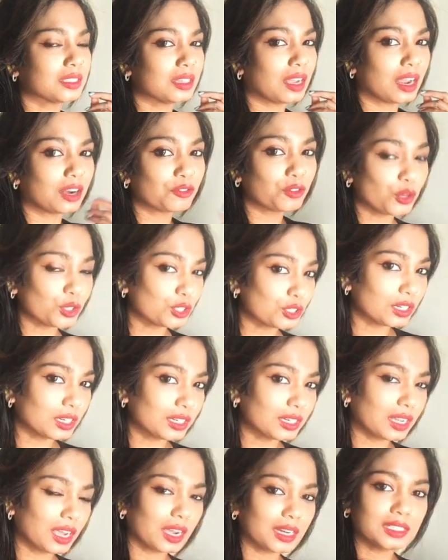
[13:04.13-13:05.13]

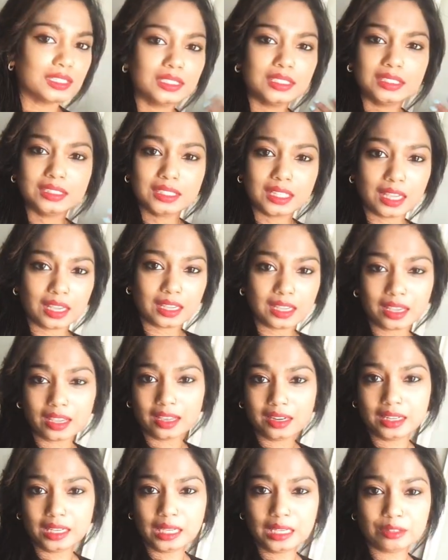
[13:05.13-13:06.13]
unfortunately I didn't take
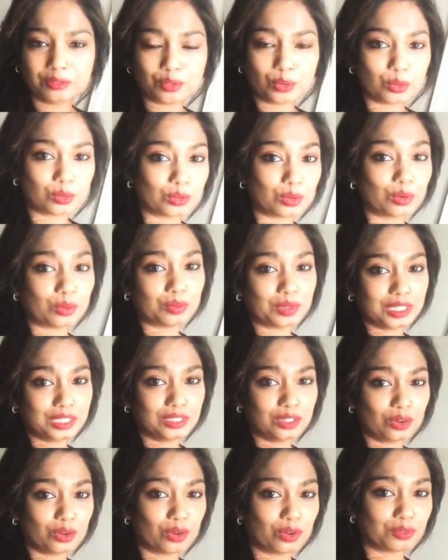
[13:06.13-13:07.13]
any photo or
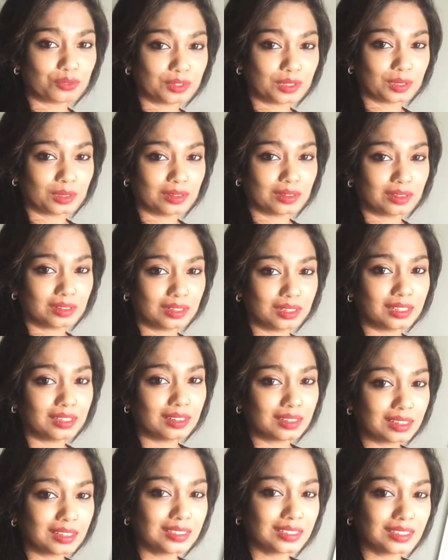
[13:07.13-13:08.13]
video of the little
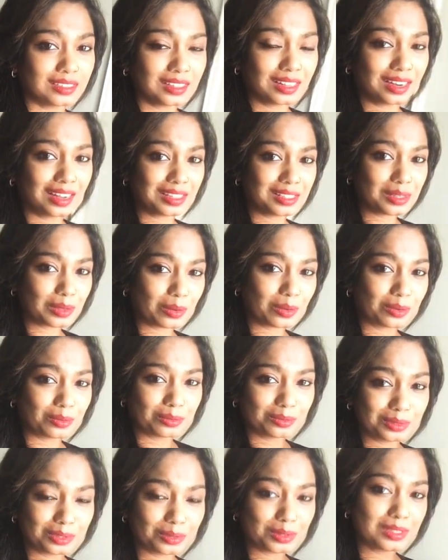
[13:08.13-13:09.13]
kitten that I saw,
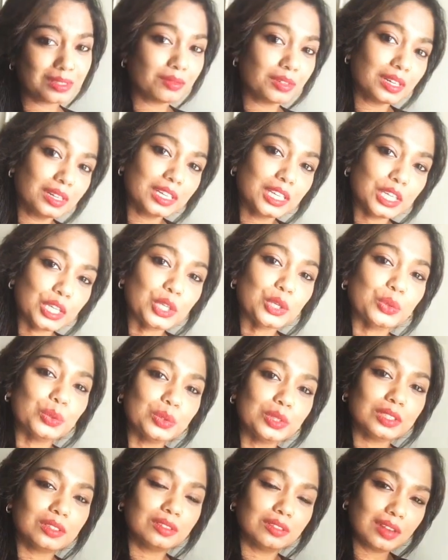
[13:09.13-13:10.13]
which was really cute.
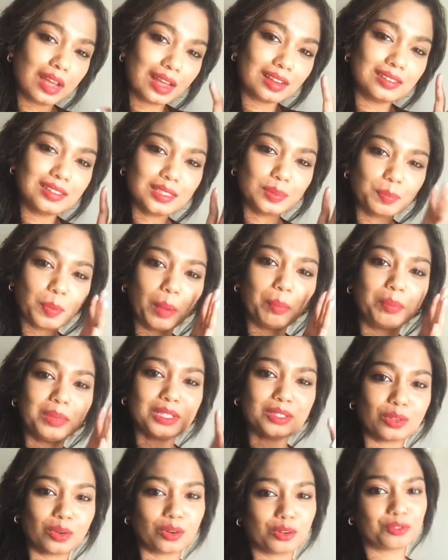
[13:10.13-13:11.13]
It had this puppy
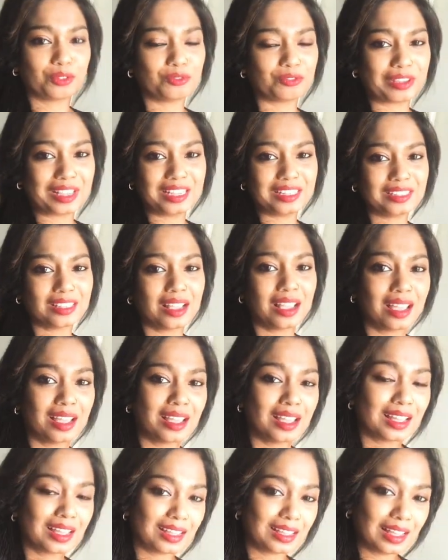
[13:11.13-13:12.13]
sort of a face
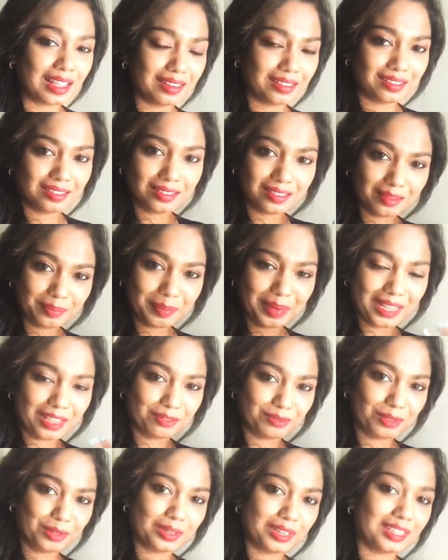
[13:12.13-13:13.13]
and
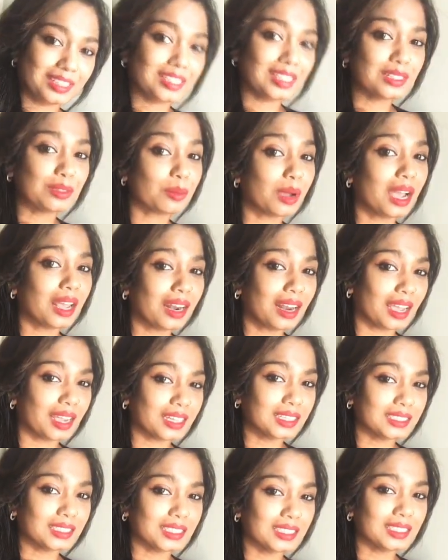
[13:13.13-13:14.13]
playfulness. That's why I
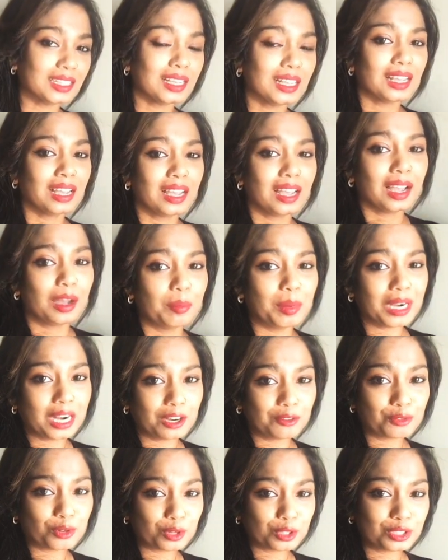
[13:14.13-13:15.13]
liked it. But
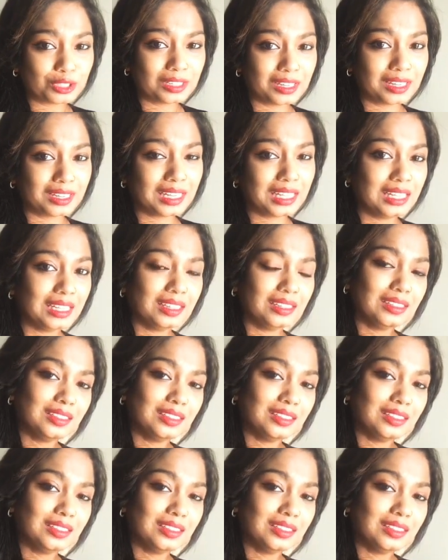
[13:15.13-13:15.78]
unfortunately,